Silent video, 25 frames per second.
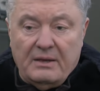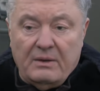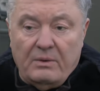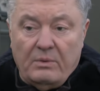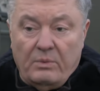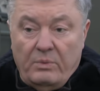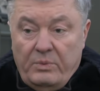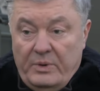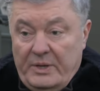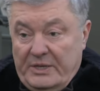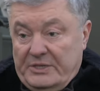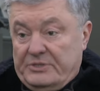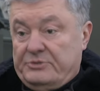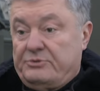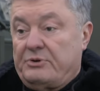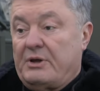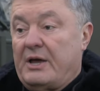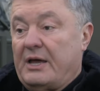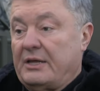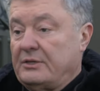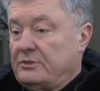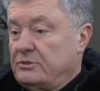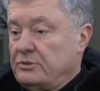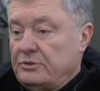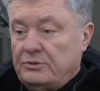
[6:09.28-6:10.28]
we
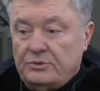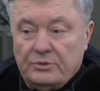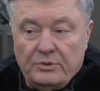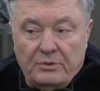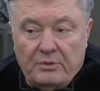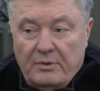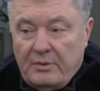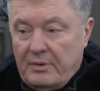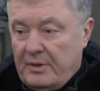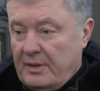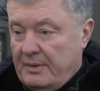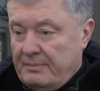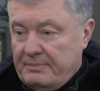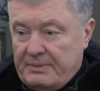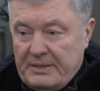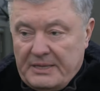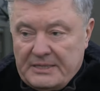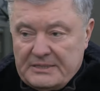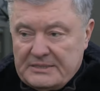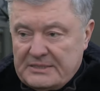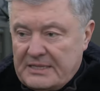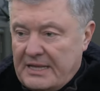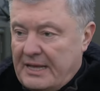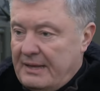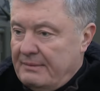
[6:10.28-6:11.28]
try to do our
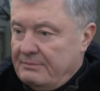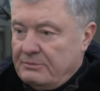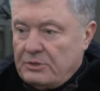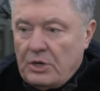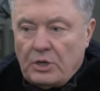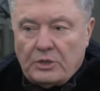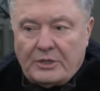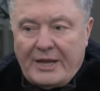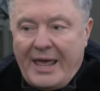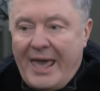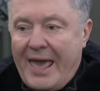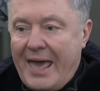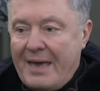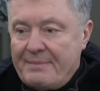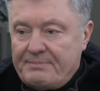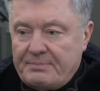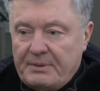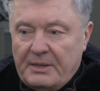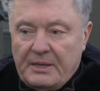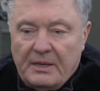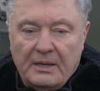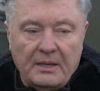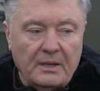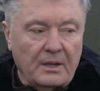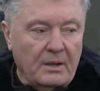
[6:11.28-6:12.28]
best. I'm not
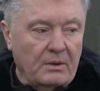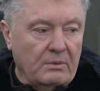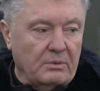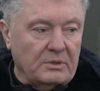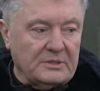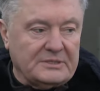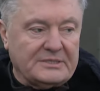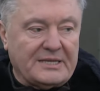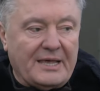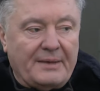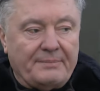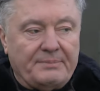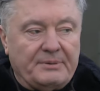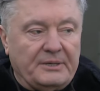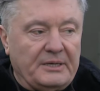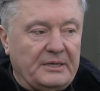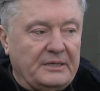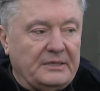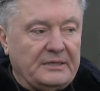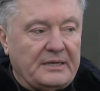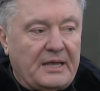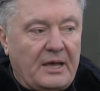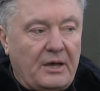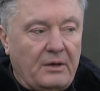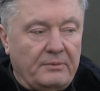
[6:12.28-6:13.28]
happy what's
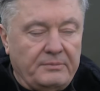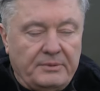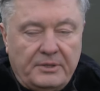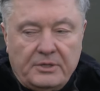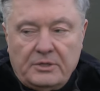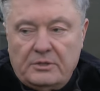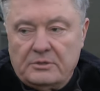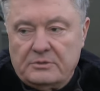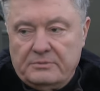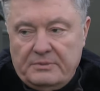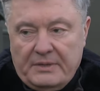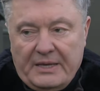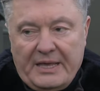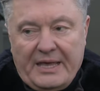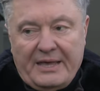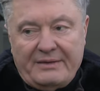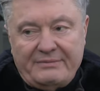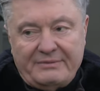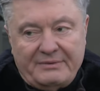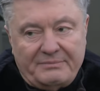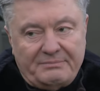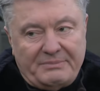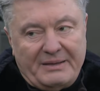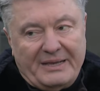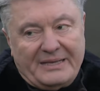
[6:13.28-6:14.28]
happening now because we
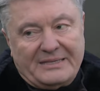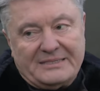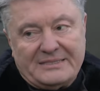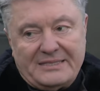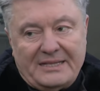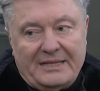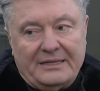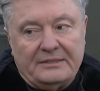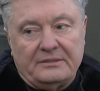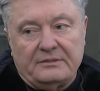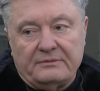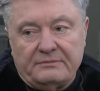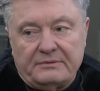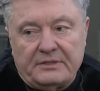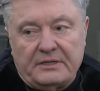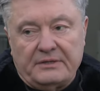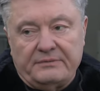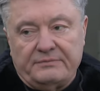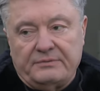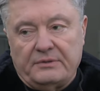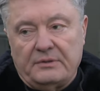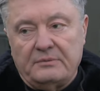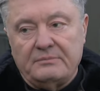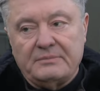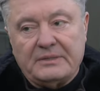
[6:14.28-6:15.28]
have a backslide of the
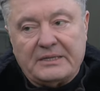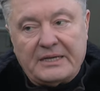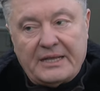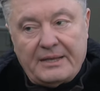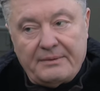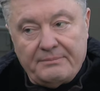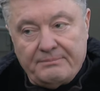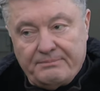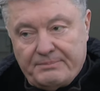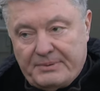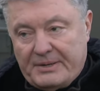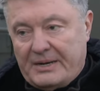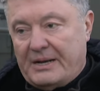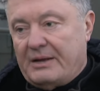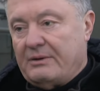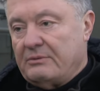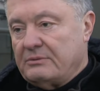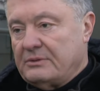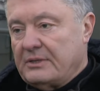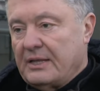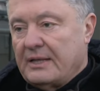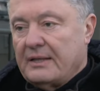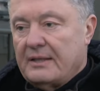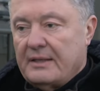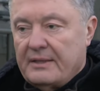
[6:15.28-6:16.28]
reform, but I'm
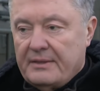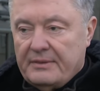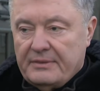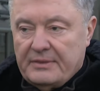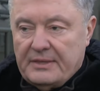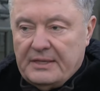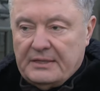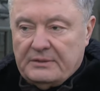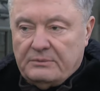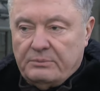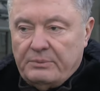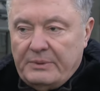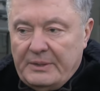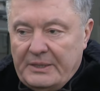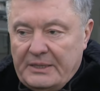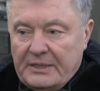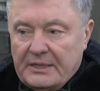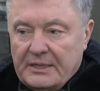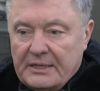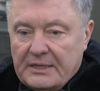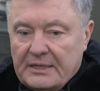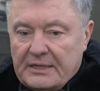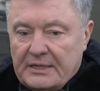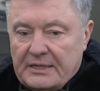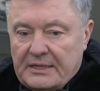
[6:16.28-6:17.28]
proud that we
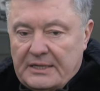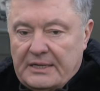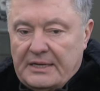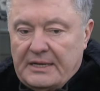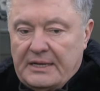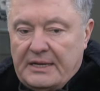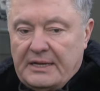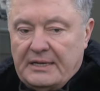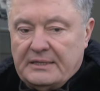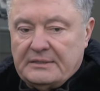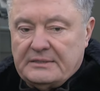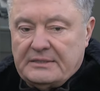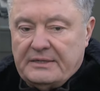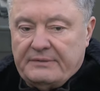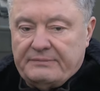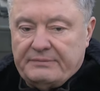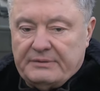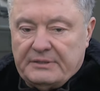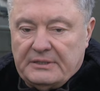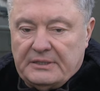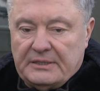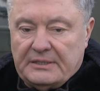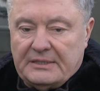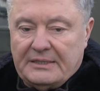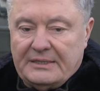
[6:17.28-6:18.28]

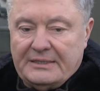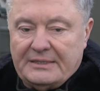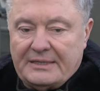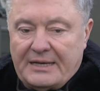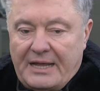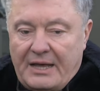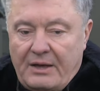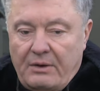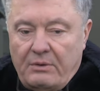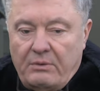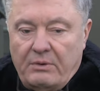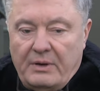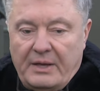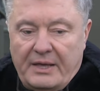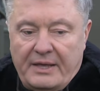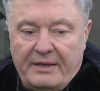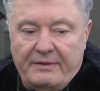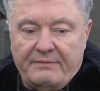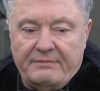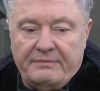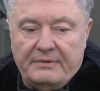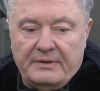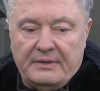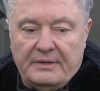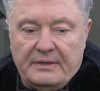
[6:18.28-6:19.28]
definitely now
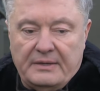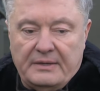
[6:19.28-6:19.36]
have